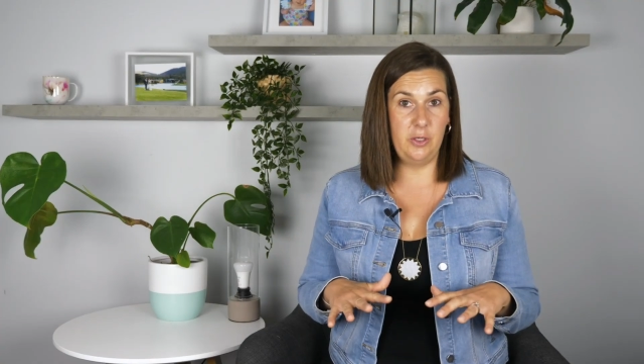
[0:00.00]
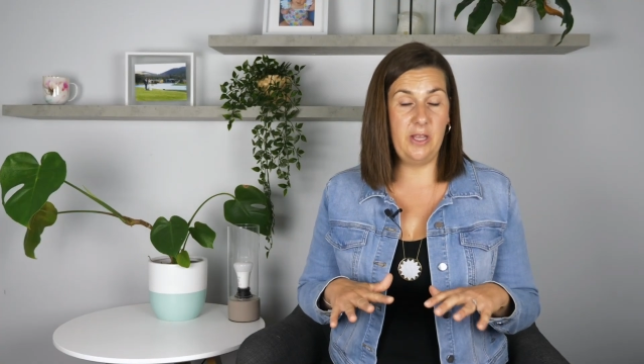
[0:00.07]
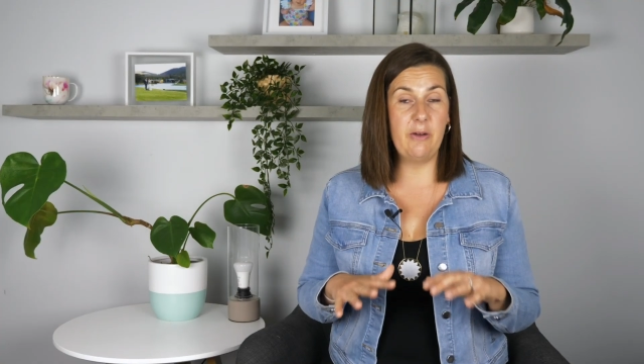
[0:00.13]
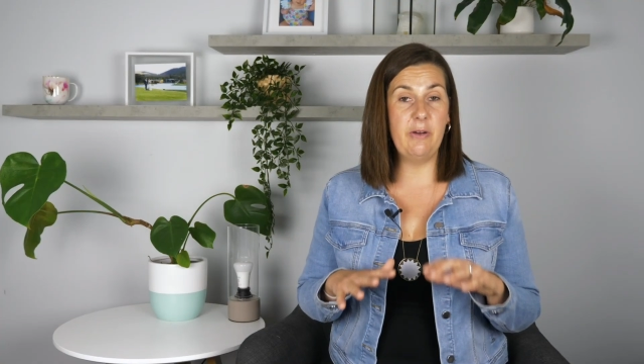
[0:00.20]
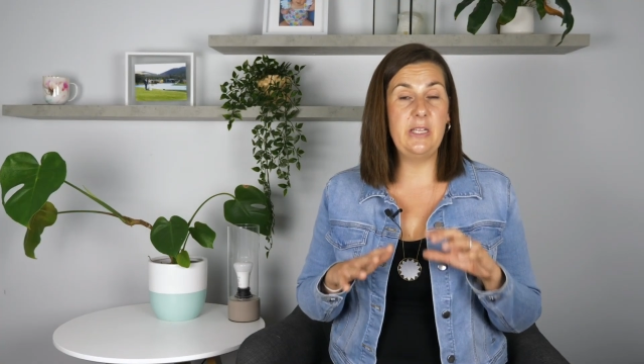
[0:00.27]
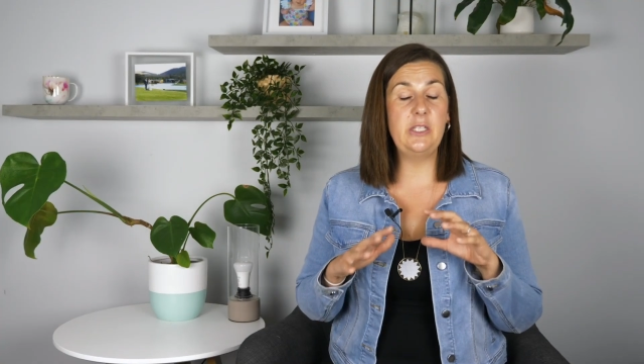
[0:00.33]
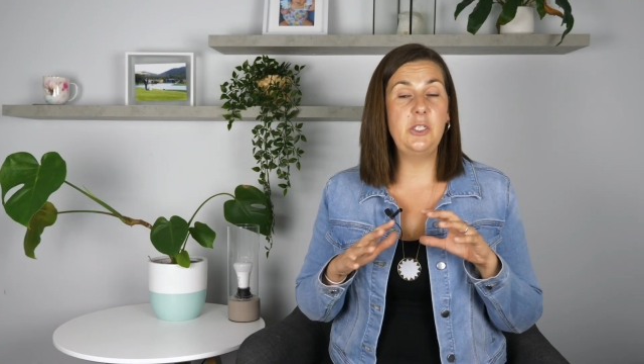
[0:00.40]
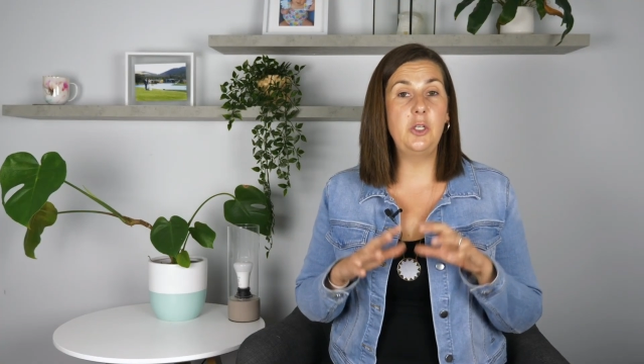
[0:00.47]
There
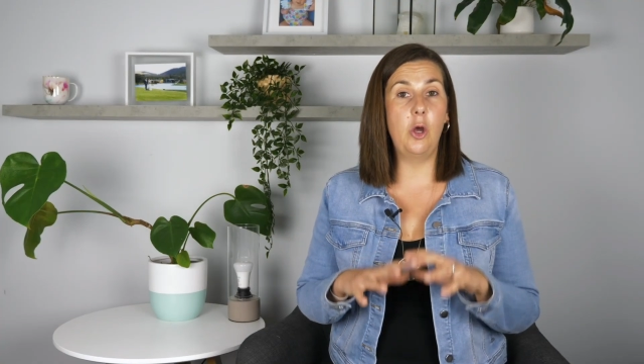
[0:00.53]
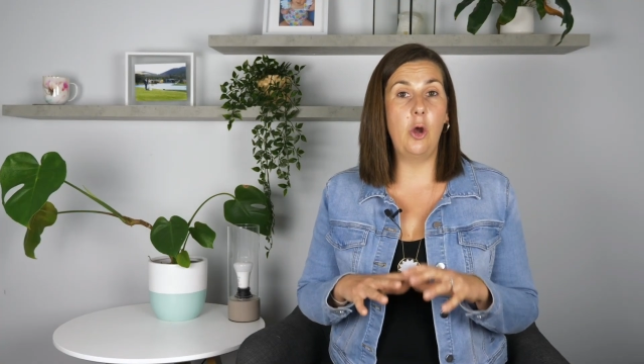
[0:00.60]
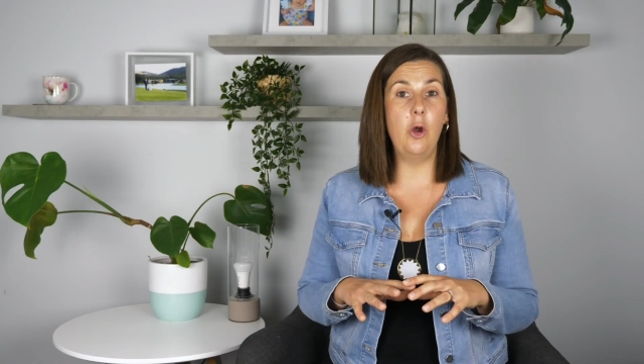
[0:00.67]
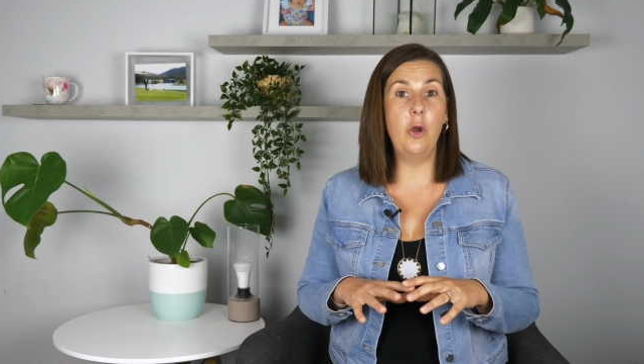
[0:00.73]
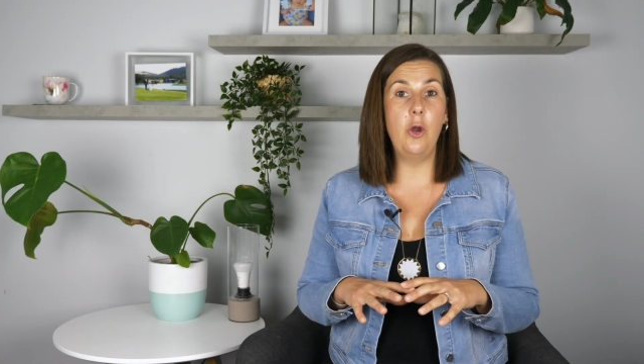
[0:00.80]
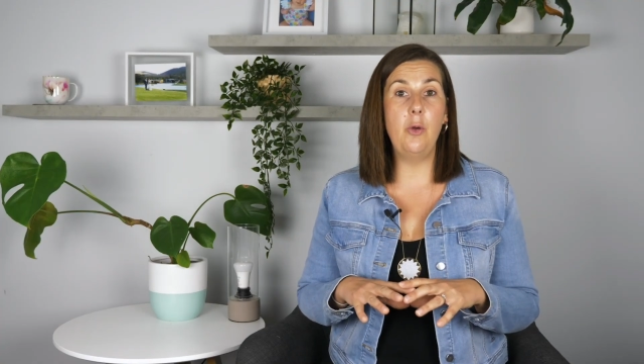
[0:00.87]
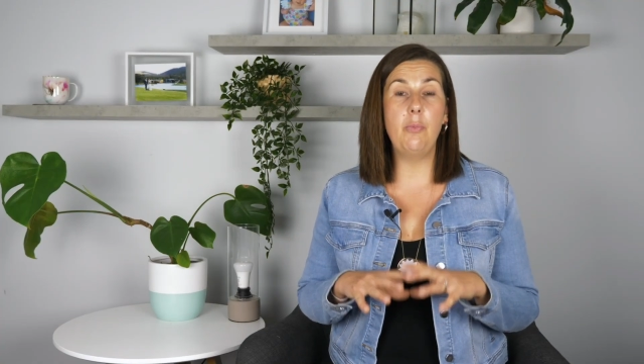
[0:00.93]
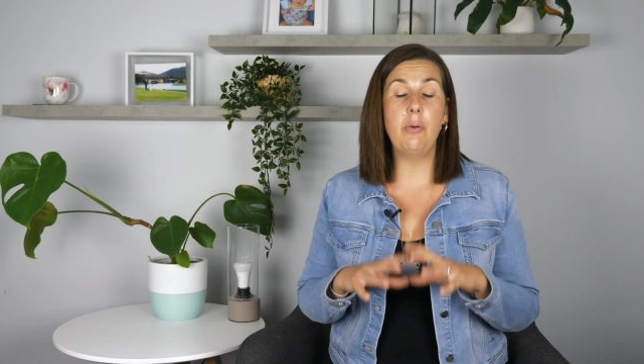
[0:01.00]
is
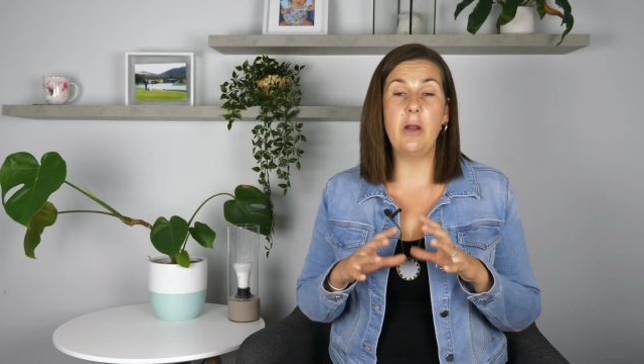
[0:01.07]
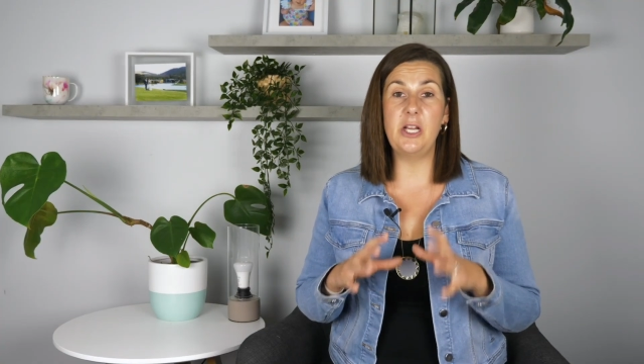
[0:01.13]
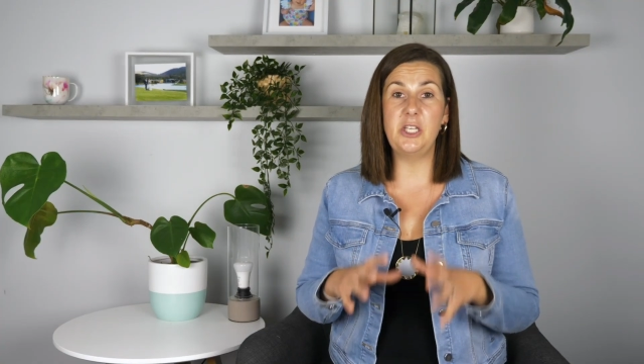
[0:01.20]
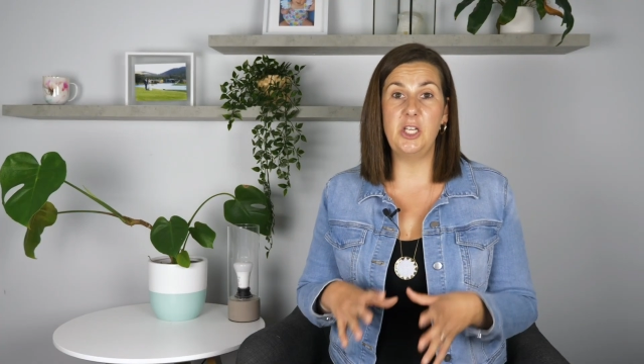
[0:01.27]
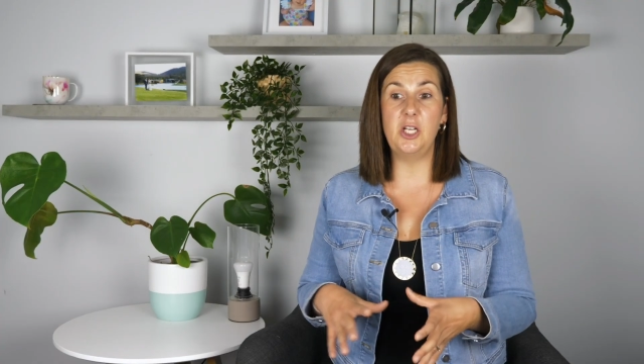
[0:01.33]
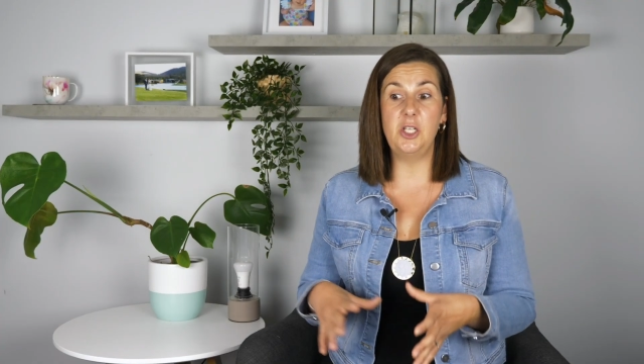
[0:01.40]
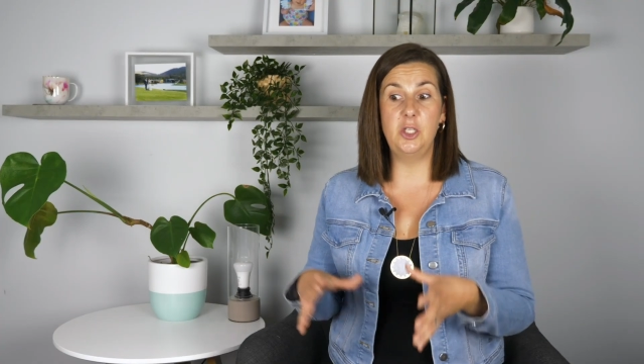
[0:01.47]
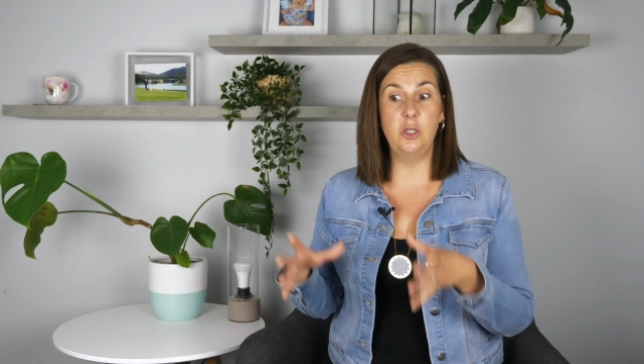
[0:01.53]
no
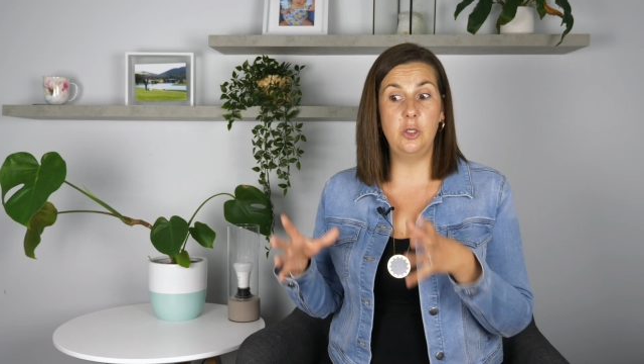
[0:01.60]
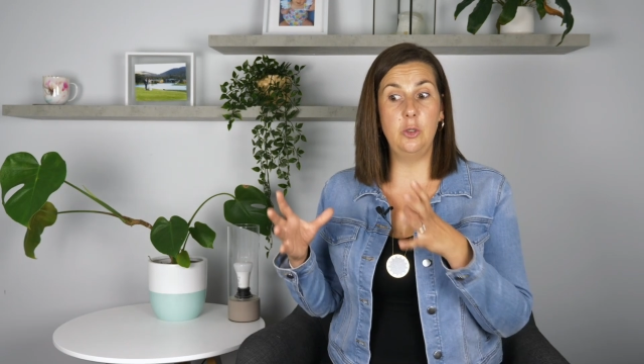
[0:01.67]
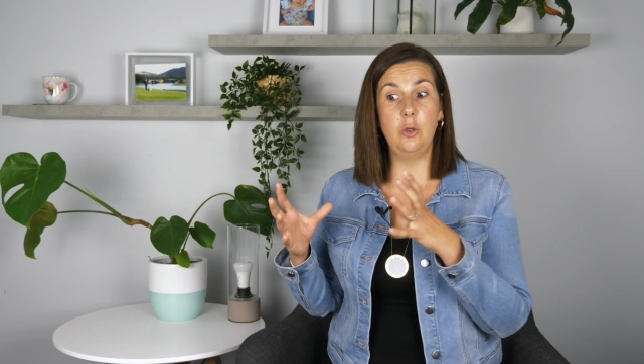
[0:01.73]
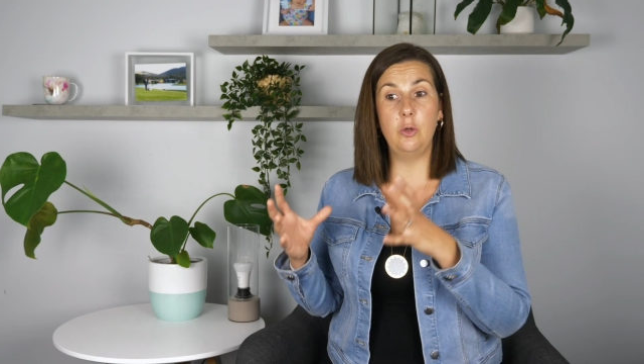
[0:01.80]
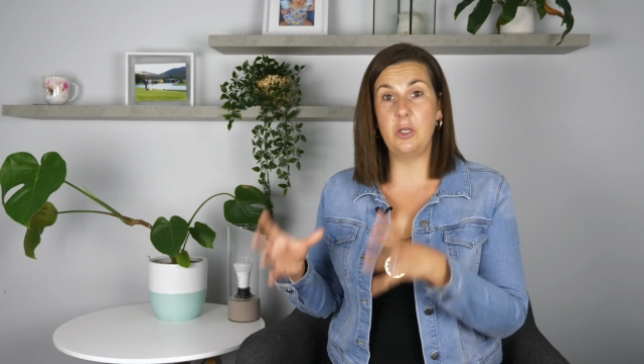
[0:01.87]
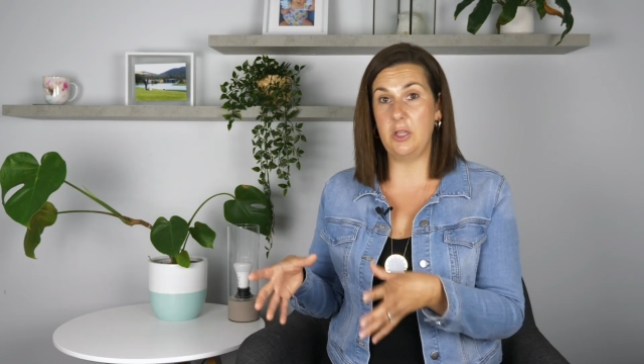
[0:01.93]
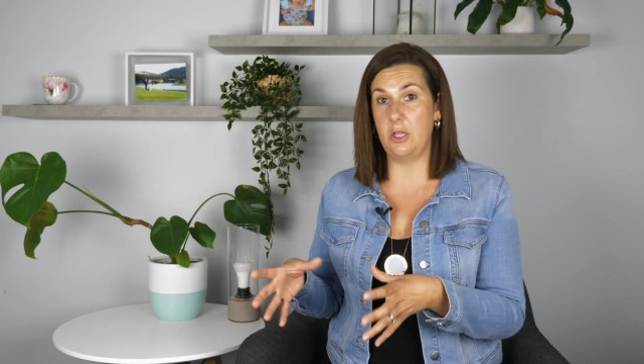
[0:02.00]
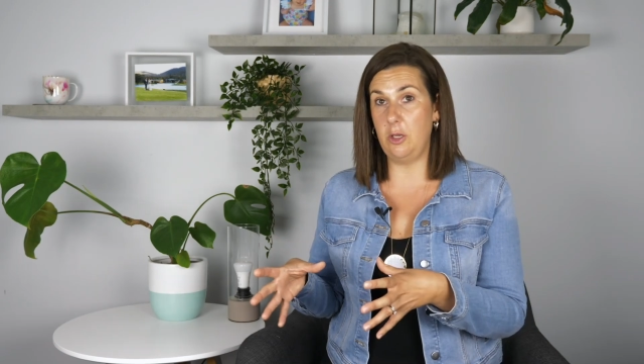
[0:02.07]
pressure to
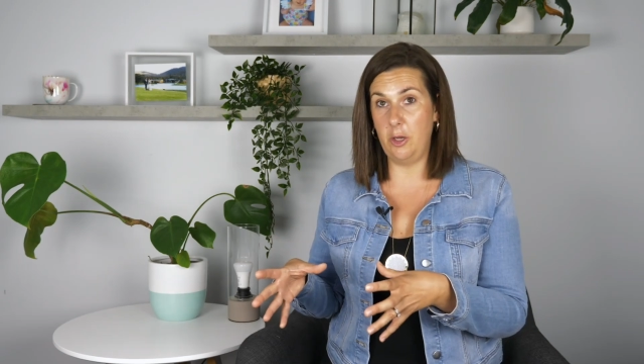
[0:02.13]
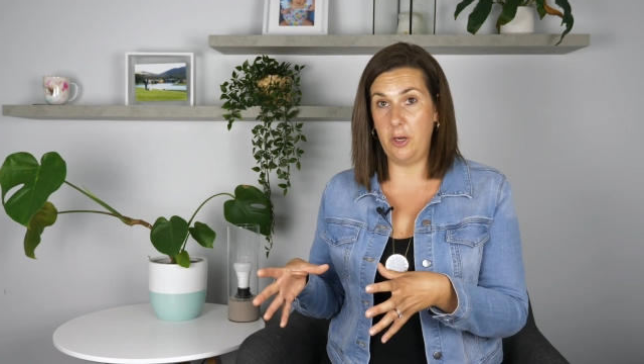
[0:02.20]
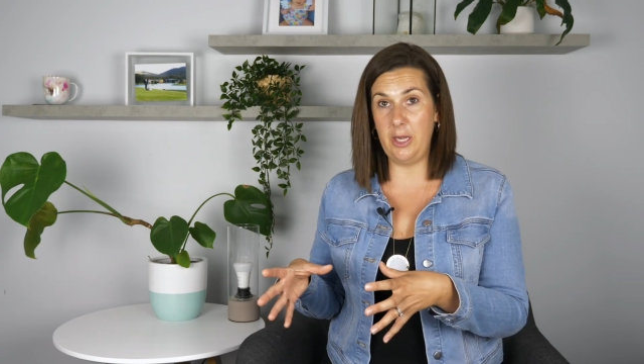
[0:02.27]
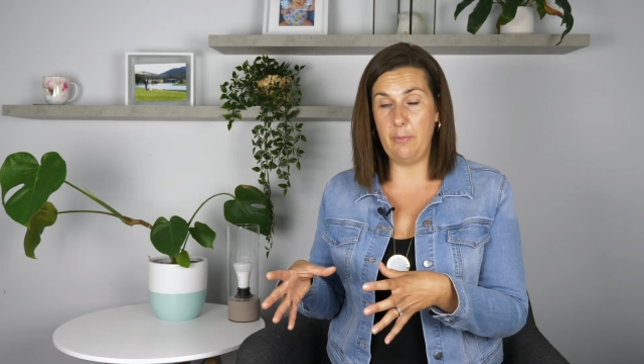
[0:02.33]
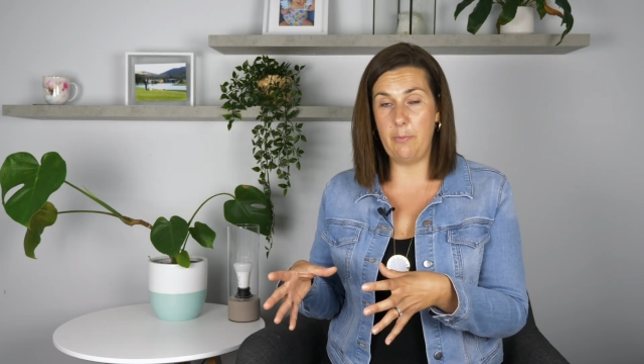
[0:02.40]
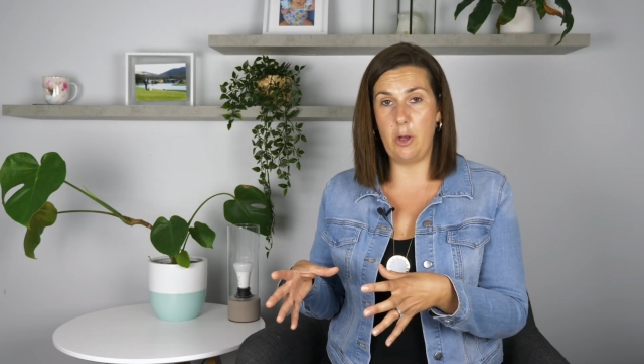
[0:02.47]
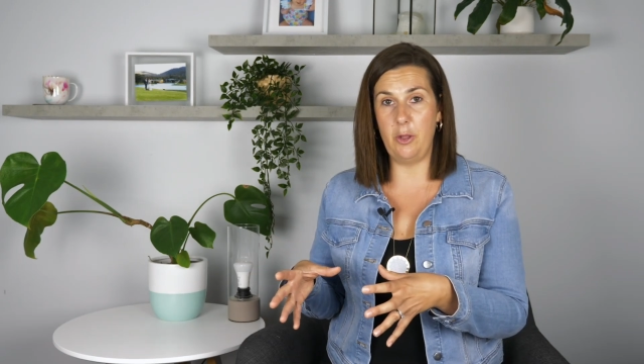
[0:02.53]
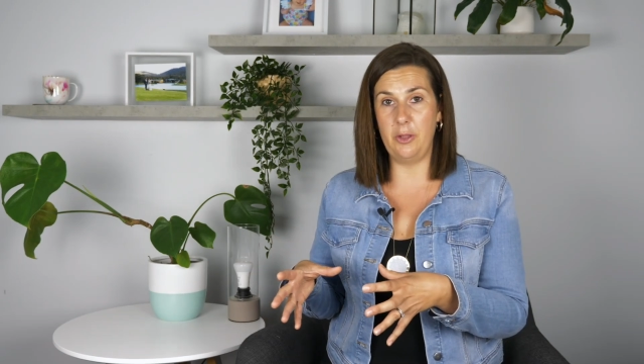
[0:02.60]
look at the
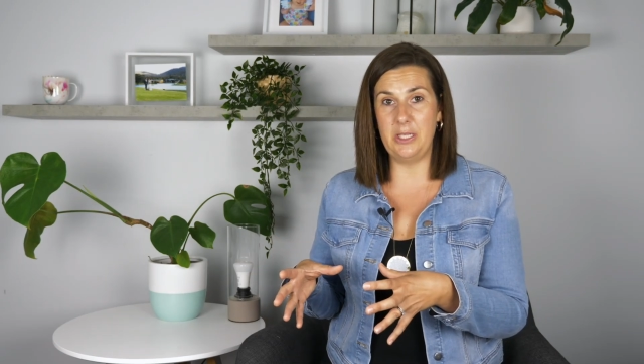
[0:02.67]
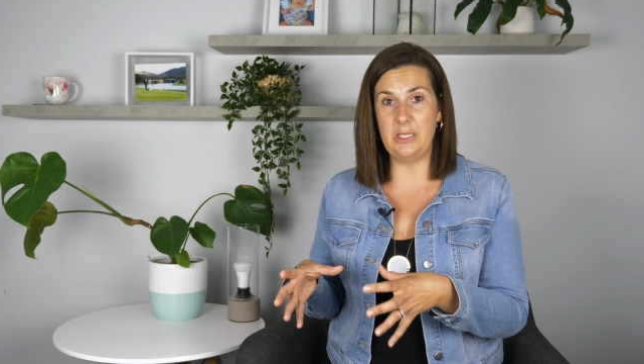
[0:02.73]
learning bowl at this